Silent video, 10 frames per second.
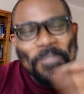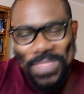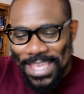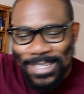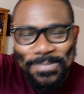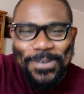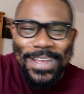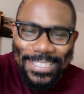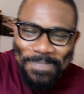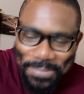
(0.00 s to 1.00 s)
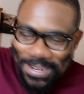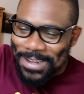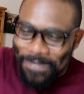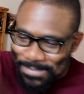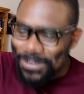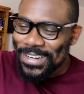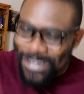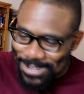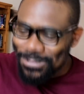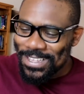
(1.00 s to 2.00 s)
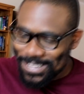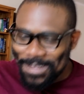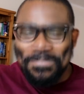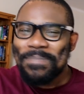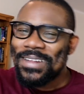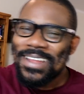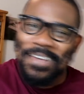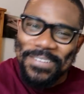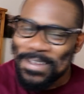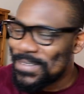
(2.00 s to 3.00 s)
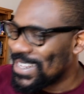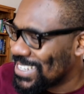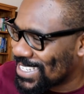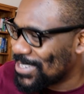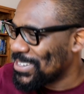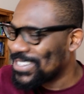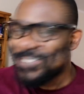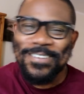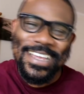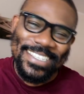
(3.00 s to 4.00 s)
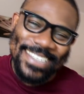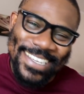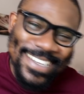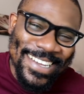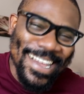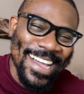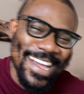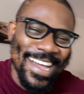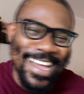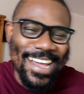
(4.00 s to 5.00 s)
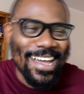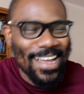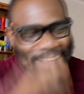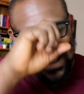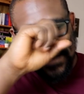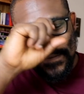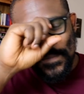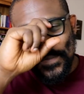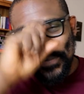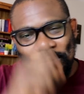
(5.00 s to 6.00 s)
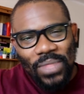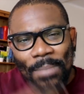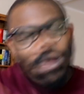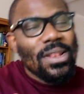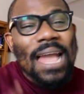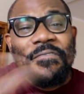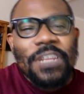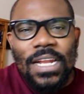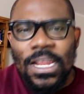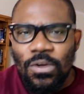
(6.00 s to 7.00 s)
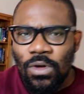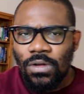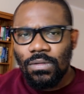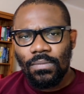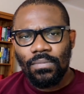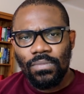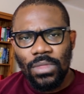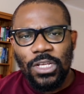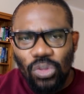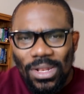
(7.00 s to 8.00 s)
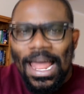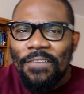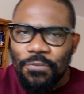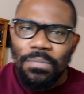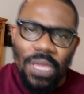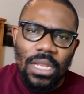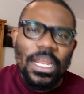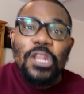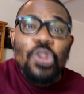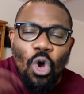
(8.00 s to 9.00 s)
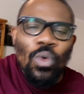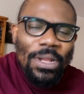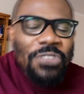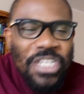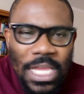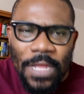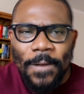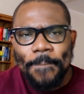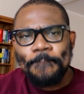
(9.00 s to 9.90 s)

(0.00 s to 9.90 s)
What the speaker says: The aspirants, people that live abroad, they know this. They are probably laughing at me like, this dude is crazy. I'm not laughing at anyone. They should laugh with me. They know what I'm saying.